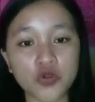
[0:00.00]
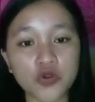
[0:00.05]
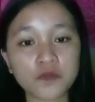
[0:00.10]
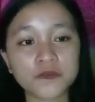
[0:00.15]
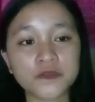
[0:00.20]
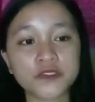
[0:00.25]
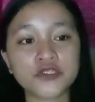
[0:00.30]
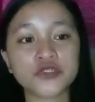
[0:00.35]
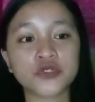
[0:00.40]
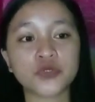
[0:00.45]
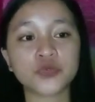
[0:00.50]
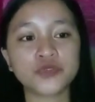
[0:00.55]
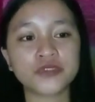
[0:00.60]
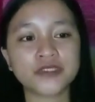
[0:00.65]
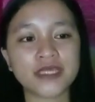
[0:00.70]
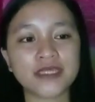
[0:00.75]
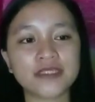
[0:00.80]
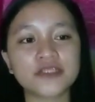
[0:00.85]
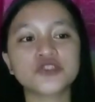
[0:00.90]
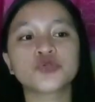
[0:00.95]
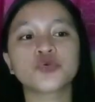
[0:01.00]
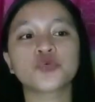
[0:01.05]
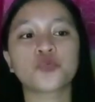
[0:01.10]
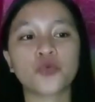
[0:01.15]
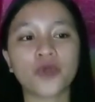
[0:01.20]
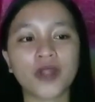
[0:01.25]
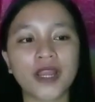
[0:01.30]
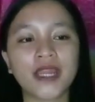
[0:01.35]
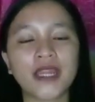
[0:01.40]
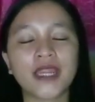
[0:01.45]
groups chosen to
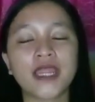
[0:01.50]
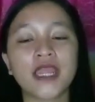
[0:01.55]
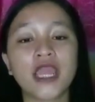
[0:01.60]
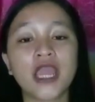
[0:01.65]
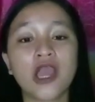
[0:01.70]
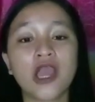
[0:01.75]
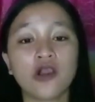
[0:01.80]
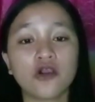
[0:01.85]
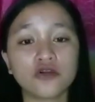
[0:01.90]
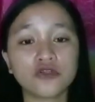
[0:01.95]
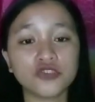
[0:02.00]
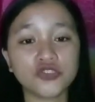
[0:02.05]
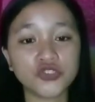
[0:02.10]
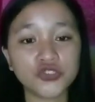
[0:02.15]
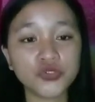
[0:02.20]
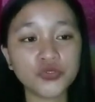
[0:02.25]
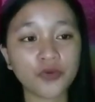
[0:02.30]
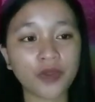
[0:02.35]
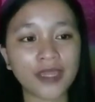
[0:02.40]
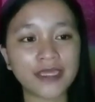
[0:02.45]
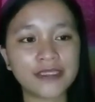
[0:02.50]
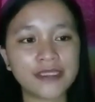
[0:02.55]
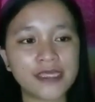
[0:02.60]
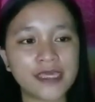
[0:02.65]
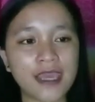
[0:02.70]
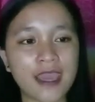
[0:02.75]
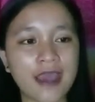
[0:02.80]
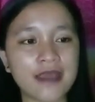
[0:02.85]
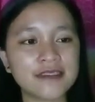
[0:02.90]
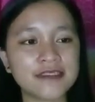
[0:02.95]
work on new
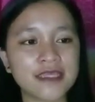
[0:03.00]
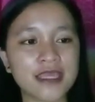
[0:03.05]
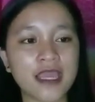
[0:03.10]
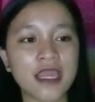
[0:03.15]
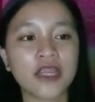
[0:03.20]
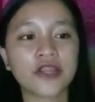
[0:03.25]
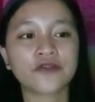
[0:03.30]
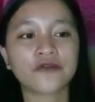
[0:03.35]
ideas,